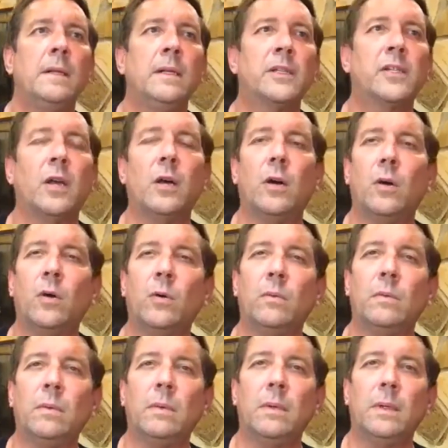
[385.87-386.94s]
So
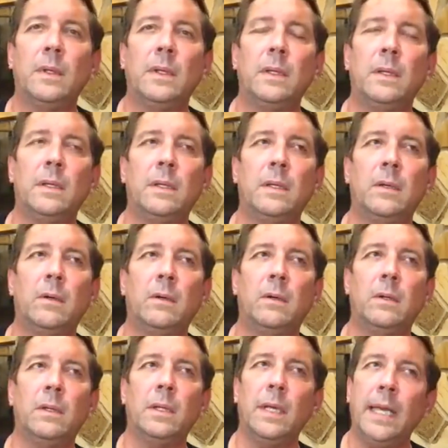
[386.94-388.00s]

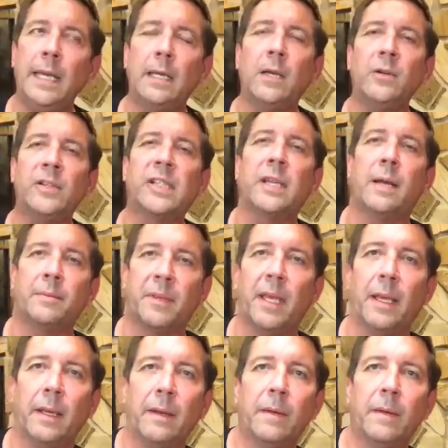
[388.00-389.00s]
he learned something.